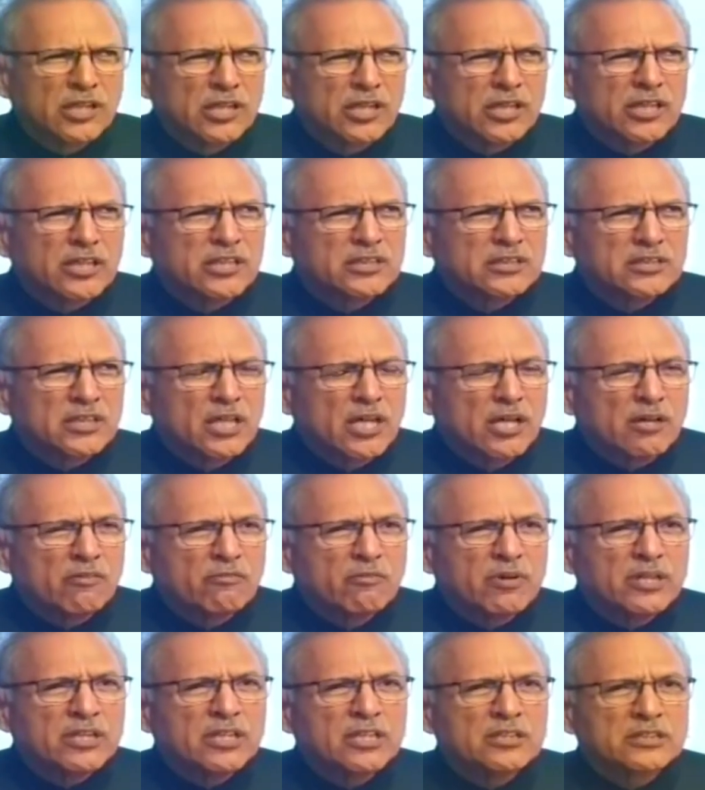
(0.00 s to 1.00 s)
It's
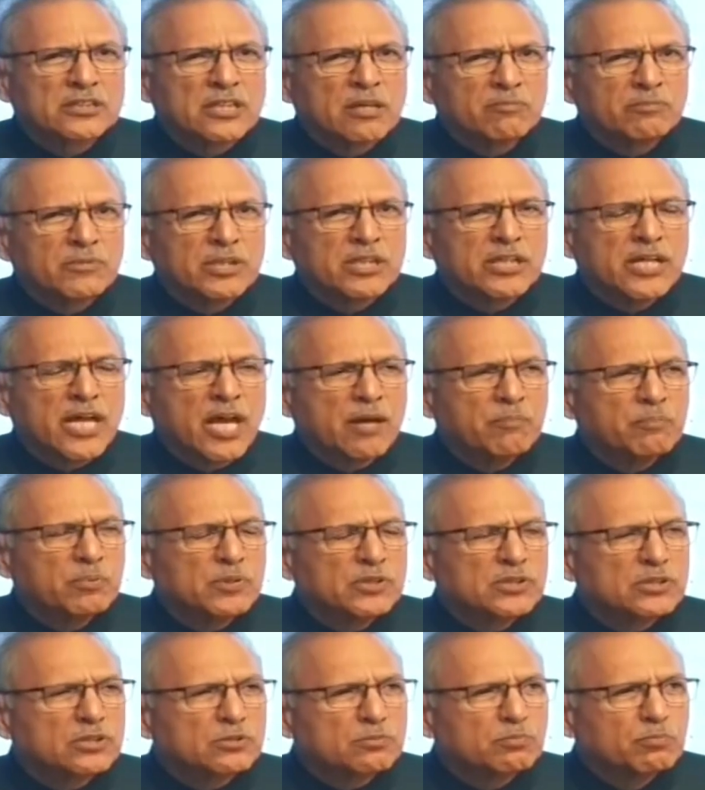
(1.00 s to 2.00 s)
when something happens,